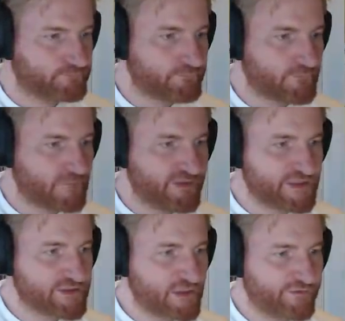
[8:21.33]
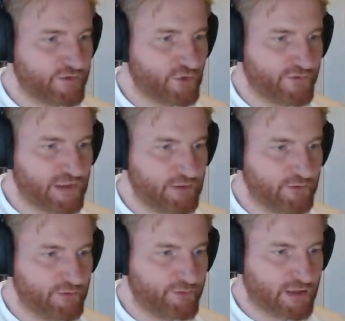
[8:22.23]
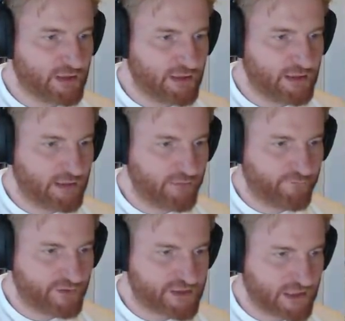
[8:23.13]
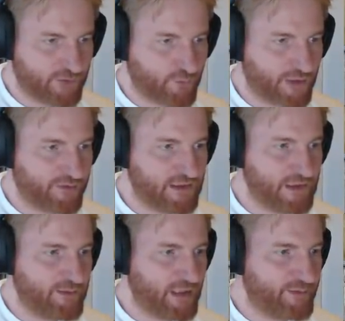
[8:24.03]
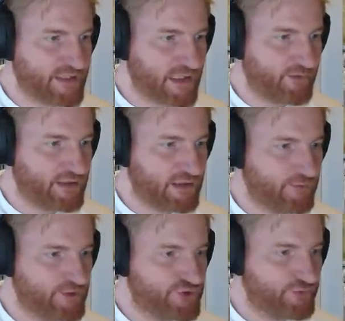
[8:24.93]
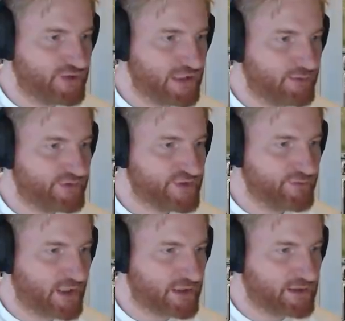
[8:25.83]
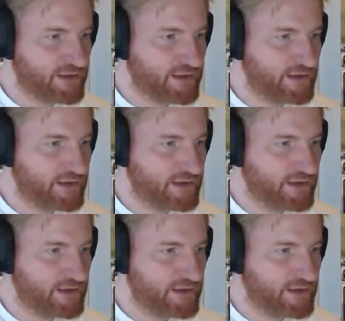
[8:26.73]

And there's nothing over here. But if we take one of the imams out here, we should be able to spot the